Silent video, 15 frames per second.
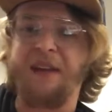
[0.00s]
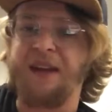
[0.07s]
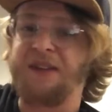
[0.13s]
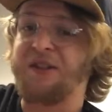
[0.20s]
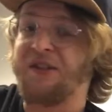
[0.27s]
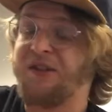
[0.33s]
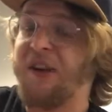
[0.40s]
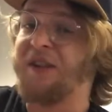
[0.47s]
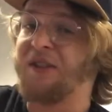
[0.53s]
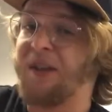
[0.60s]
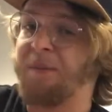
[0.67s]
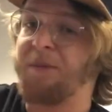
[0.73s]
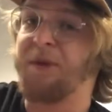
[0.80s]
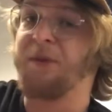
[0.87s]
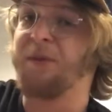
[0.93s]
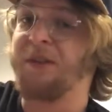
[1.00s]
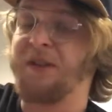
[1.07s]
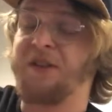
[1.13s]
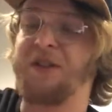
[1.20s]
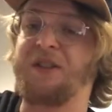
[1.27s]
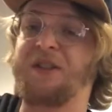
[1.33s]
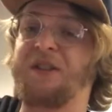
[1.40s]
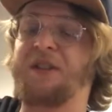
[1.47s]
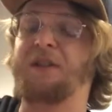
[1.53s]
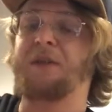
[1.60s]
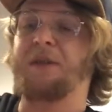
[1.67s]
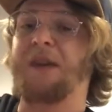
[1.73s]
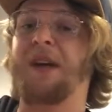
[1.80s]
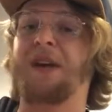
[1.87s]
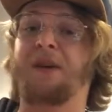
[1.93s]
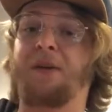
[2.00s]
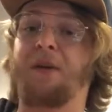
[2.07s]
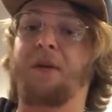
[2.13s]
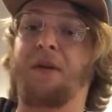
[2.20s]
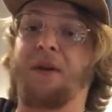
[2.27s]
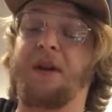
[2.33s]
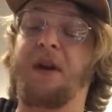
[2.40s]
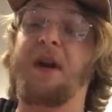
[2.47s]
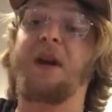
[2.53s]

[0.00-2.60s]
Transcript: that stretch I'm doing just to do that chord.